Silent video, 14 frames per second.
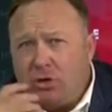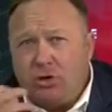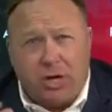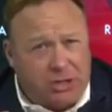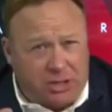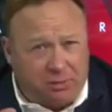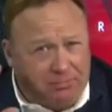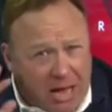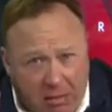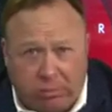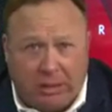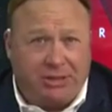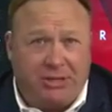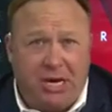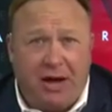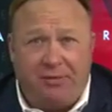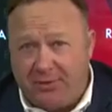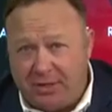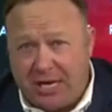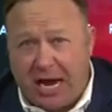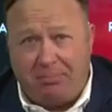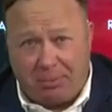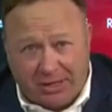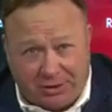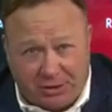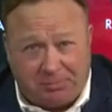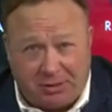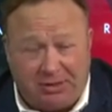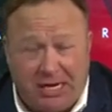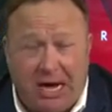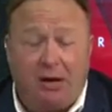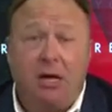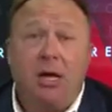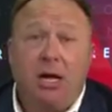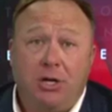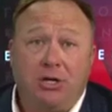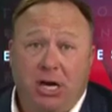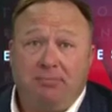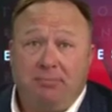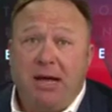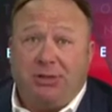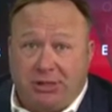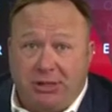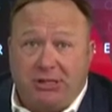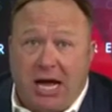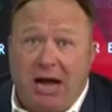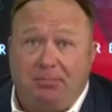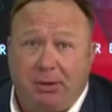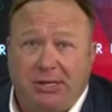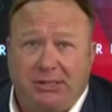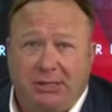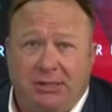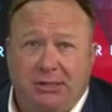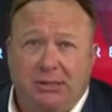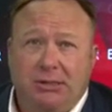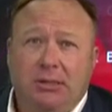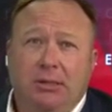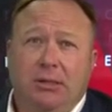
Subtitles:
Just the public stuff this high priestess puts out. And she admits she's a high priestess.